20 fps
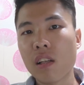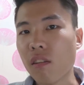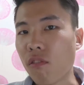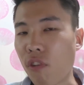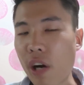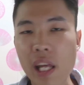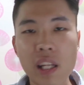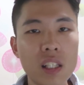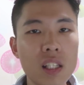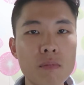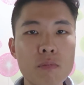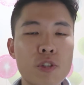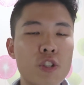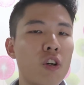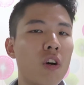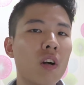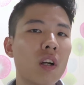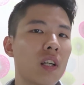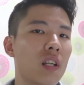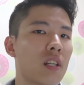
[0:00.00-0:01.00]
random
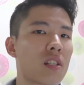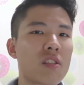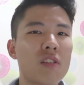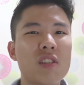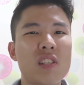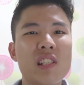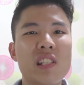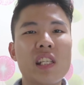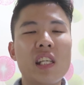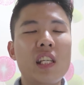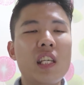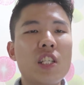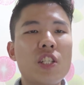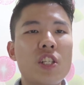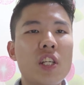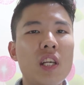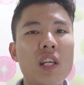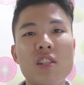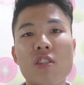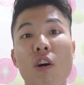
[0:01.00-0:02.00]
joggers or skinny
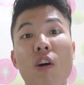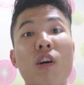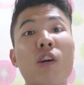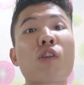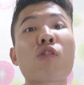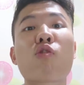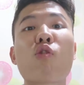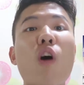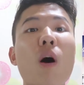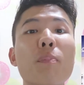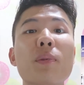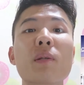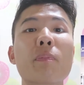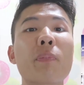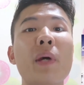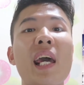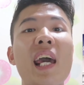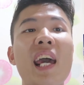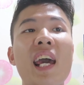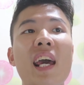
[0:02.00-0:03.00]
jeans or cropped
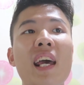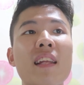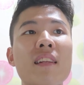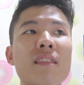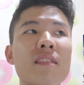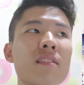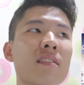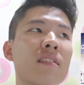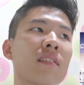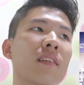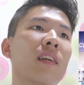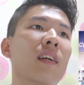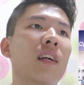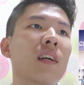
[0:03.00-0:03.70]
pants,